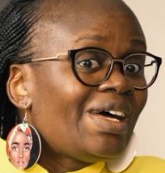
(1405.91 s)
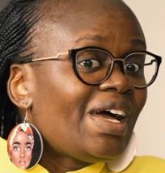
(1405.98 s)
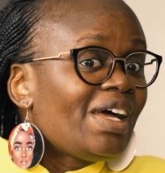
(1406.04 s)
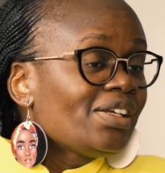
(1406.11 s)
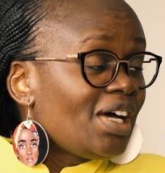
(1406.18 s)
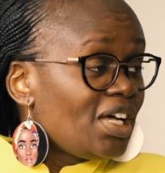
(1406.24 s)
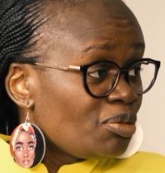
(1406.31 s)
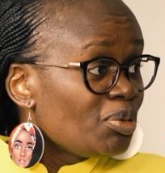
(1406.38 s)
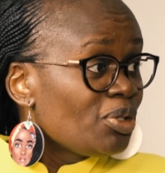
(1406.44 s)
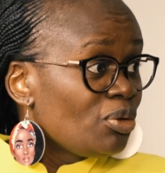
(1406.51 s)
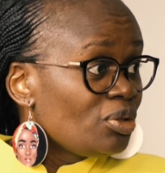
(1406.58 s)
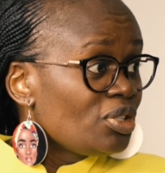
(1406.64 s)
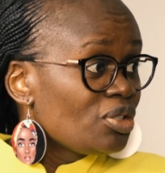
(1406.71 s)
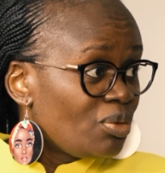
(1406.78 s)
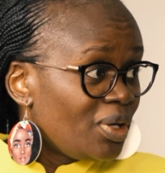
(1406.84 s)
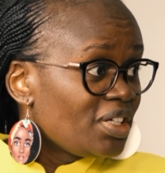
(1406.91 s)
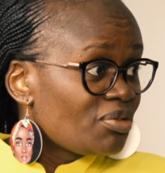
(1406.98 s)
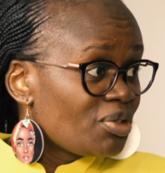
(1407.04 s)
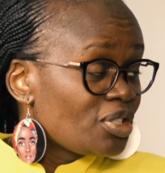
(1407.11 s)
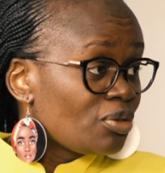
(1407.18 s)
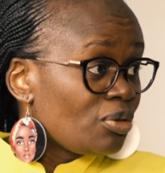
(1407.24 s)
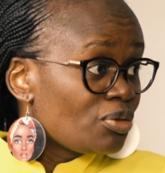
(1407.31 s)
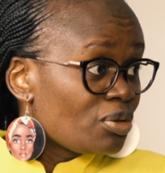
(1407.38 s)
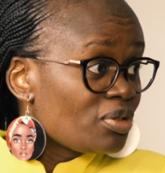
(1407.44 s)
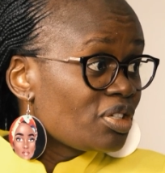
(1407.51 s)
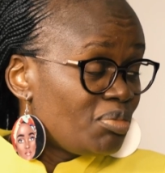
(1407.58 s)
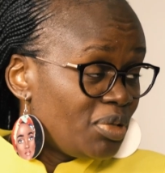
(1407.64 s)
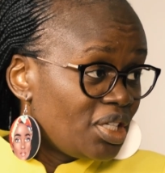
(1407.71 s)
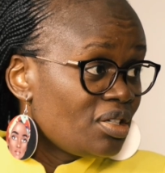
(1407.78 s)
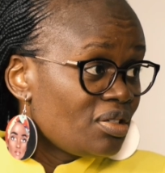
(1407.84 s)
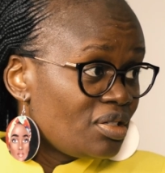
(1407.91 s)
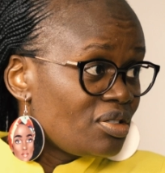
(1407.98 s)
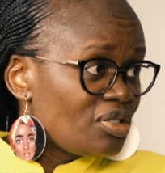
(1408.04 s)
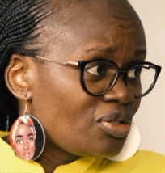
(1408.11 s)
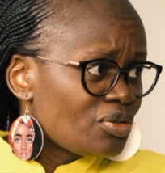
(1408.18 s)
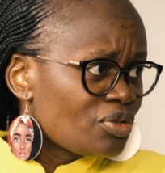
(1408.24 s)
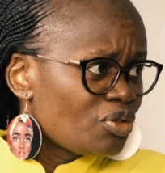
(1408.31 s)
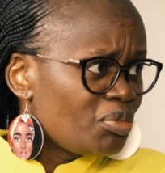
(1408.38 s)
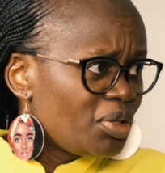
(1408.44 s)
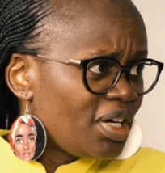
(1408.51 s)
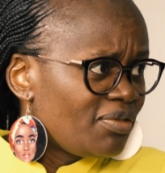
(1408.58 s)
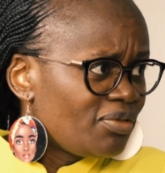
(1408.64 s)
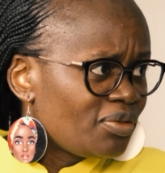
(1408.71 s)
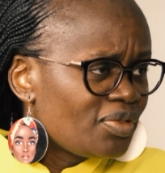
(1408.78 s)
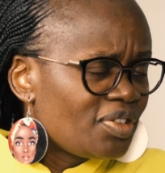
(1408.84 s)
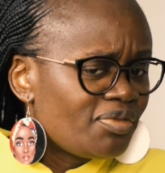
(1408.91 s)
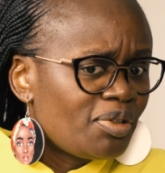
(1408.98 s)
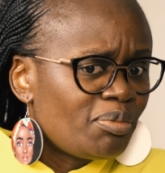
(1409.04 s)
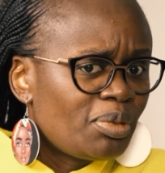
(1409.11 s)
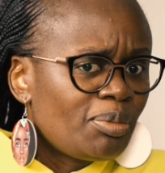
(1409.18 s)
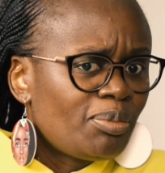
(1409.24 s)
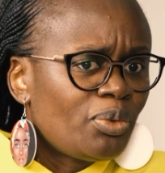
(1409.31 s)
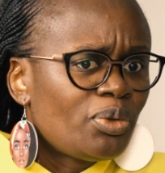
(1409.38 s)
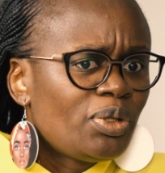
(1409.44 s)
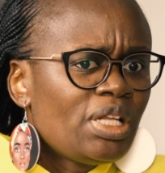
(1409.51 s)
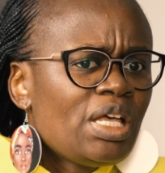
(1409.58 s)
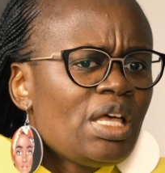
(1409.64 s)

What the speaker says: and has been holding quite critical roles in making decisions on behalf of different people.